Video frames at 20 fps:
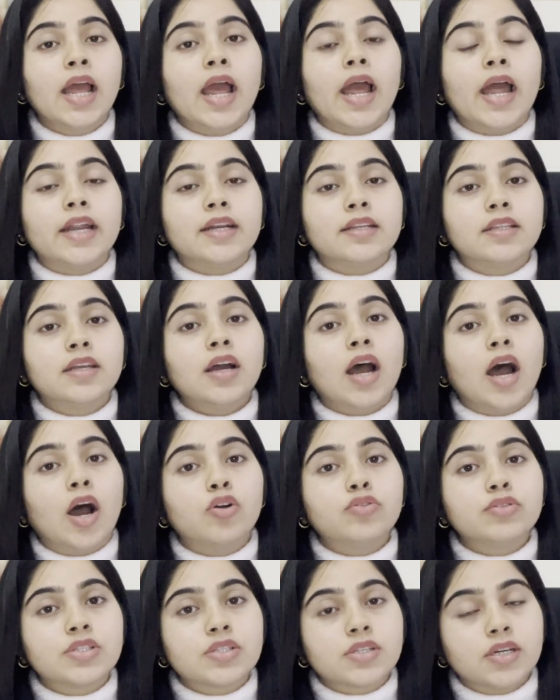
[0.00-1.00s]
at the
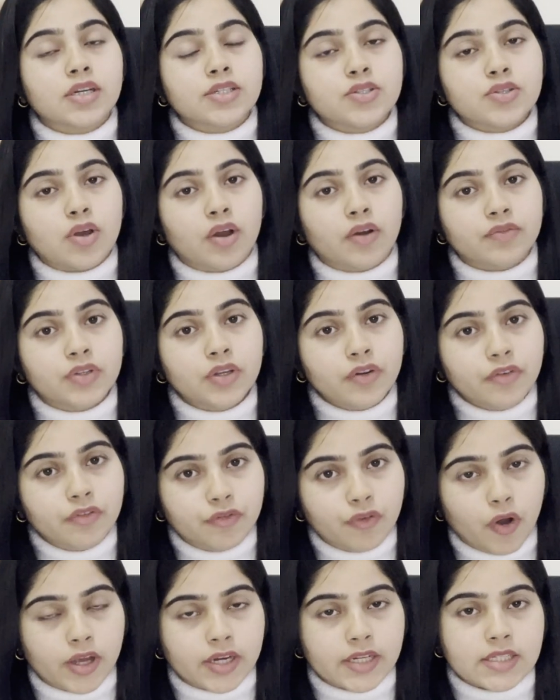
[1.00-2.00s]
outskirts of the
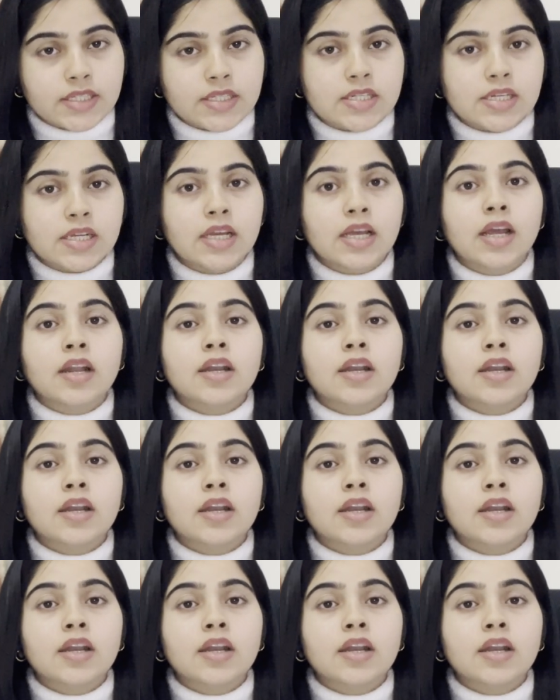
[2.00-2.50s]
forest.